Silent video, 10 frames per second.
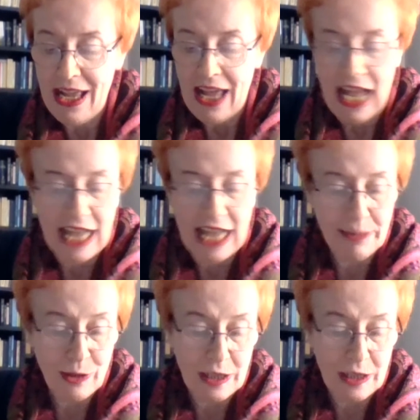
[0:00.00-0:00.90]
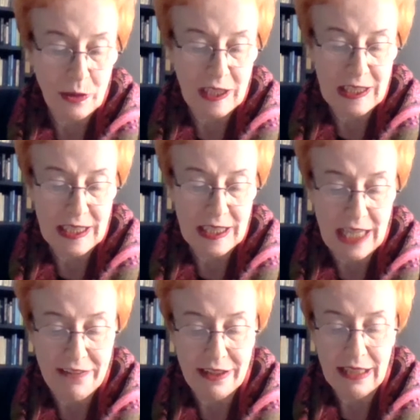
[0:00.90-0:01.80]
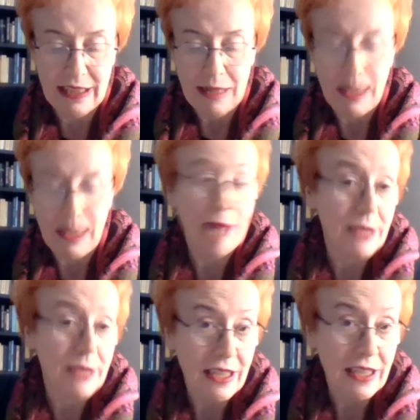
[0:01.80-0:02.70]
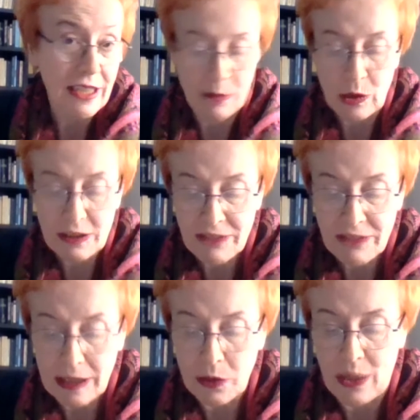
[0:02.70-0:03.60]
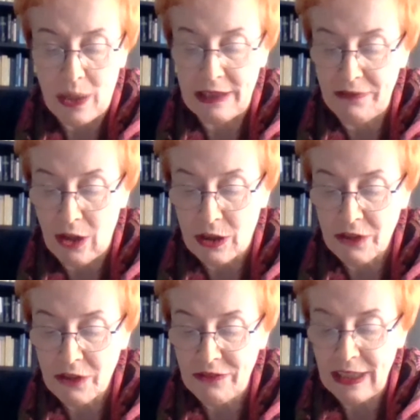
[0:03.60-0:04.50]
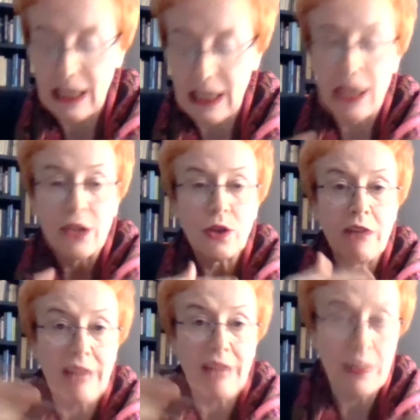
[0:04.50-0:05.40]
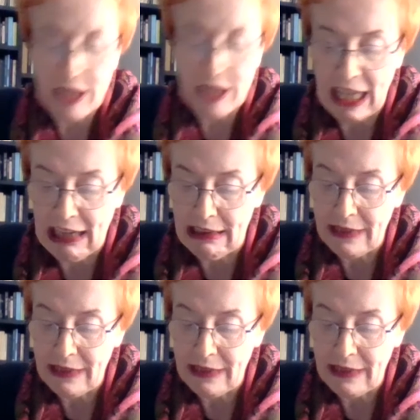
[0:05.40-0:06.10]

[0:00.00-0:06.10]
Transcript: and proceed with his endeavor, perhaps the most difficult one in philosophy, to have done with Hegel.